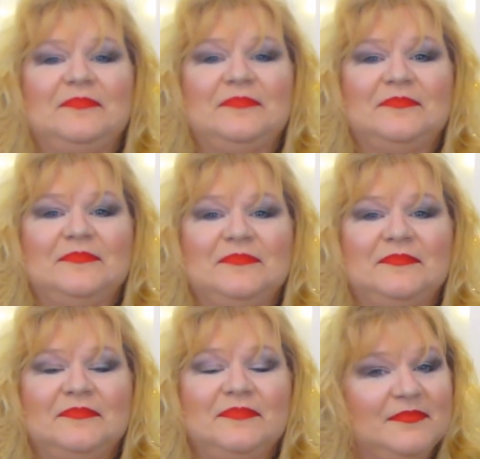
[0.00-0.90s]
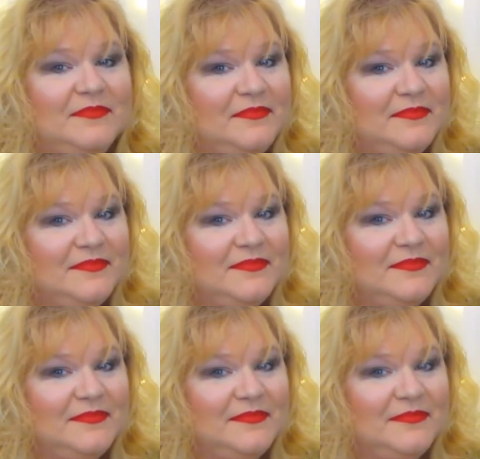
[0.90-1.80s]

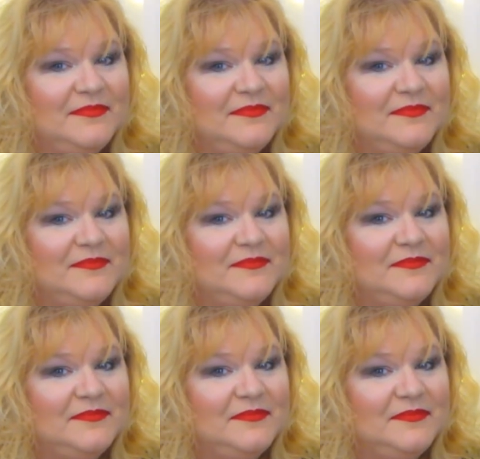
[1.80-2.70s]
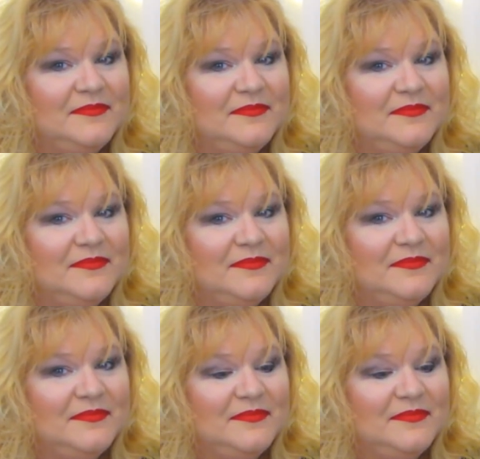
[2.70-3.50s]
No words are spoken by the person on screen.